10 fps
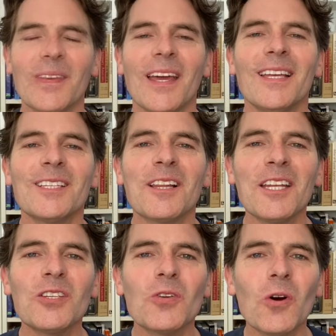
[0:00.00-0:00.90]
So
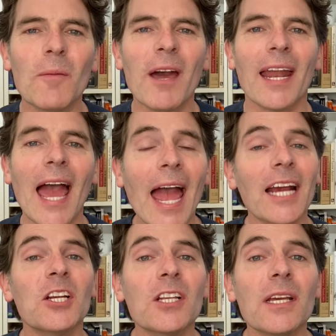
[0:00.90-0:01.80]
let's talk about
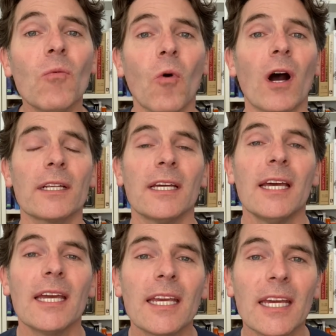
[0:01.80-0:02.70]
actually what
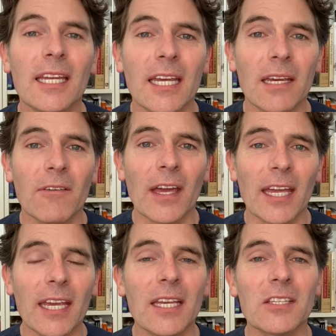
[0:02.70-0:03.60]
CanEVA
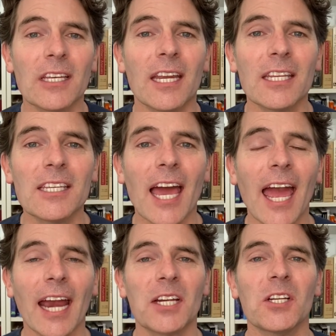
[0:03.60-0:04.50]
is, and it's
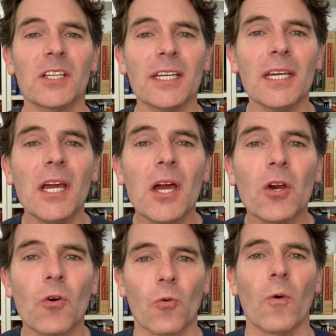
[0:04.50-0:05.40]
actually
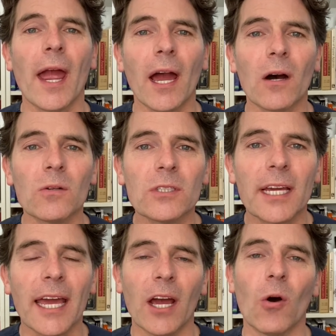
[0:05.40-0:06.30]
ground
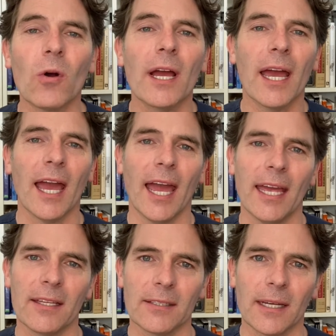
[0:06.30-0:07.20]
elk
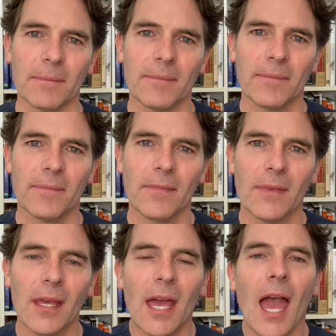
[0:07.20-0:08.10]
antler.
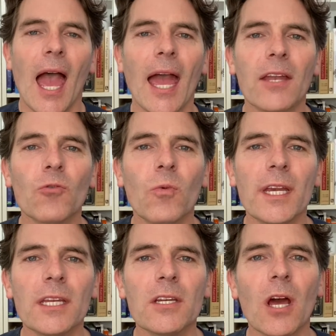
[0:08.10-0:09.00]
And we
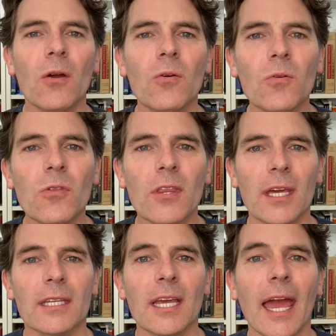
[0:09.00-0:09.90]
know
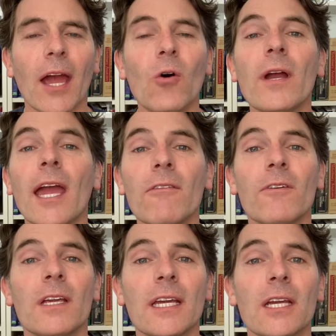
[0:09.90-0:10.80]
that elk every
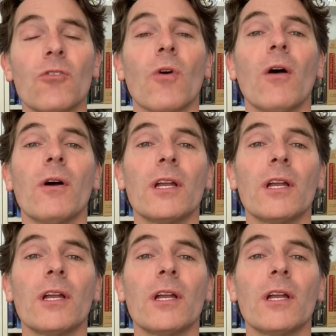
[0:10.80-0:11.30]
year grow a